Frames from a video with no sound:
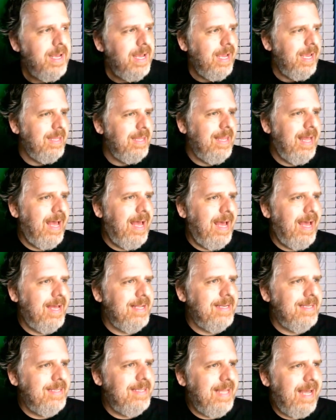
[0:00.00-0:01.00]
and
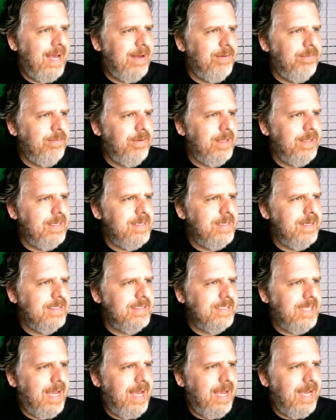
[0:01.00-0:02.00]
that that really
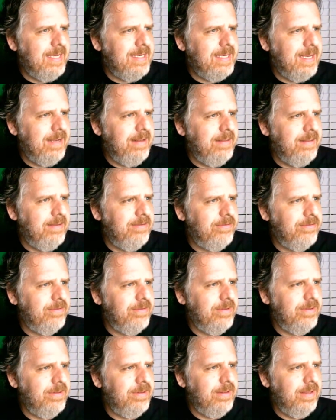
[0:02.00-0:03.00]
does add kind of this
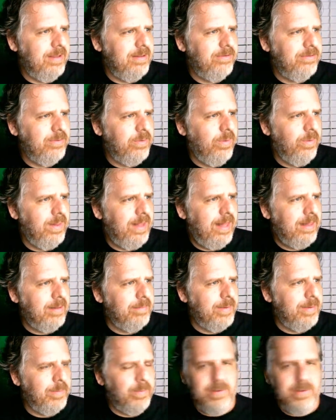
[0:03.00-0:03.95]
uh, this cool element.